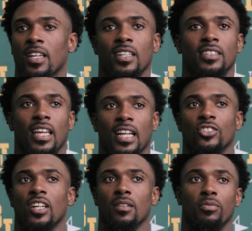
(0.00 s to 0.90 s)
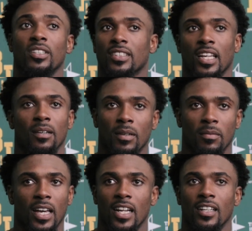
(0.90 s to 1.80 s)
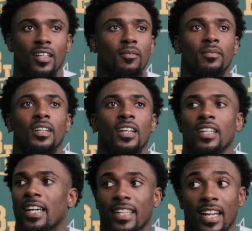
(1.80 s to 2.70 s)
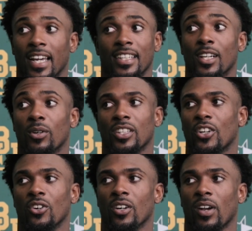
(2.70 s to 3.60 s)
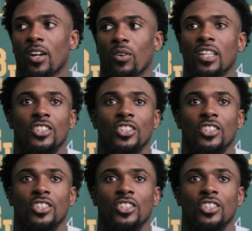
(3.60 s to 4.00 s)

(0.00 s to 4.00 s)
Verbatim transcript: It's like I try to pre-snap, I'm lining up, kind of got an idea what they're doing right away.